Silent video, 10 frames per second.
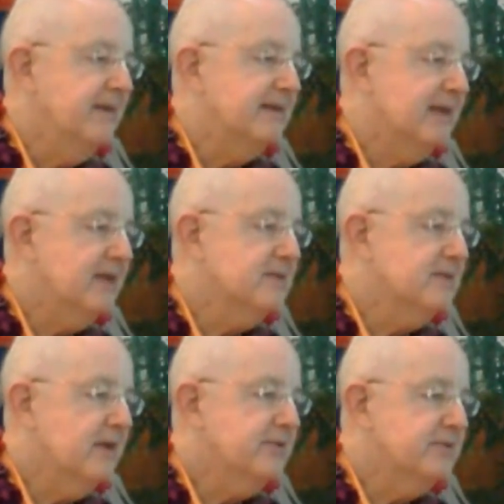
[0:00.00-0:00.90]
take
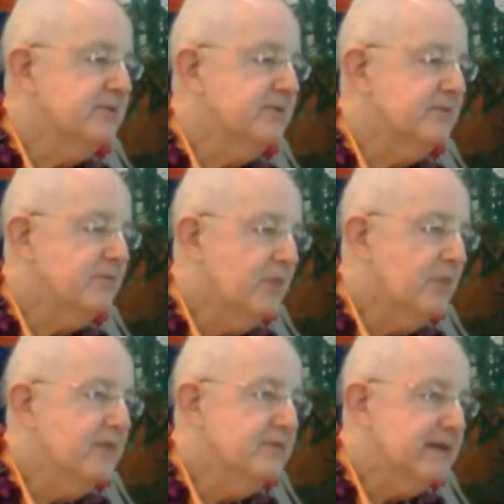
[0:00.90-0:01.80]
shelter of the one
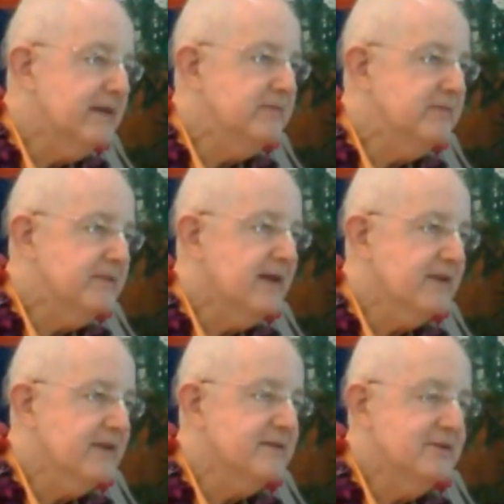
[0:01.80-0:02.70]
who gives
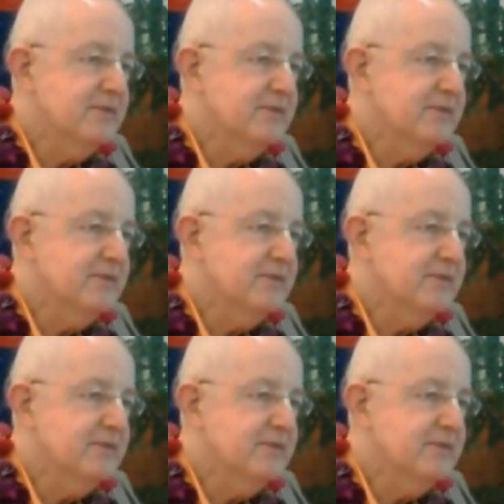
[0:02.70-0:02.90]
protection, you'll be